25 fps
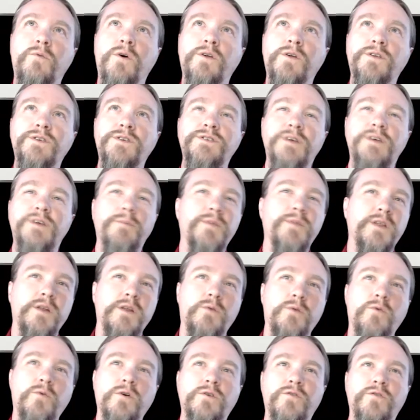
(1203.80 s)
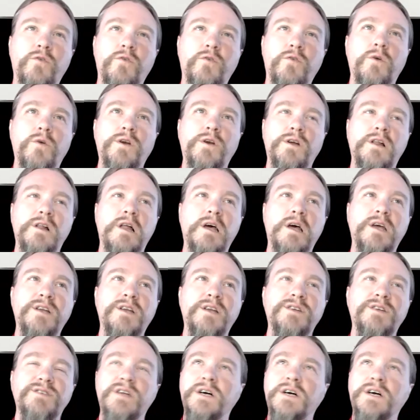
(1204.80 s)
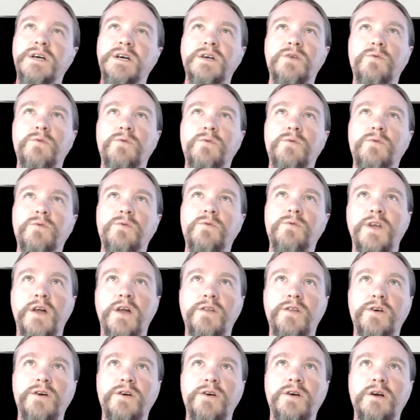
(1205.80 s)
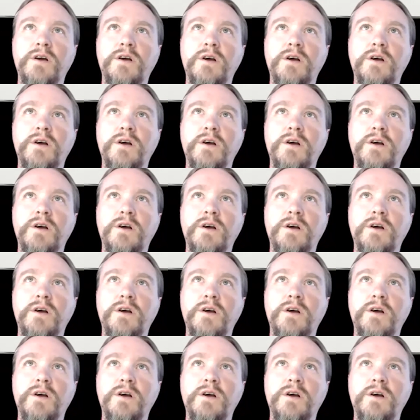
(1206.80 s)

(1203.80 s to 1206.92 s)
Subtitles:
Something that works for one client is not going to work for the other.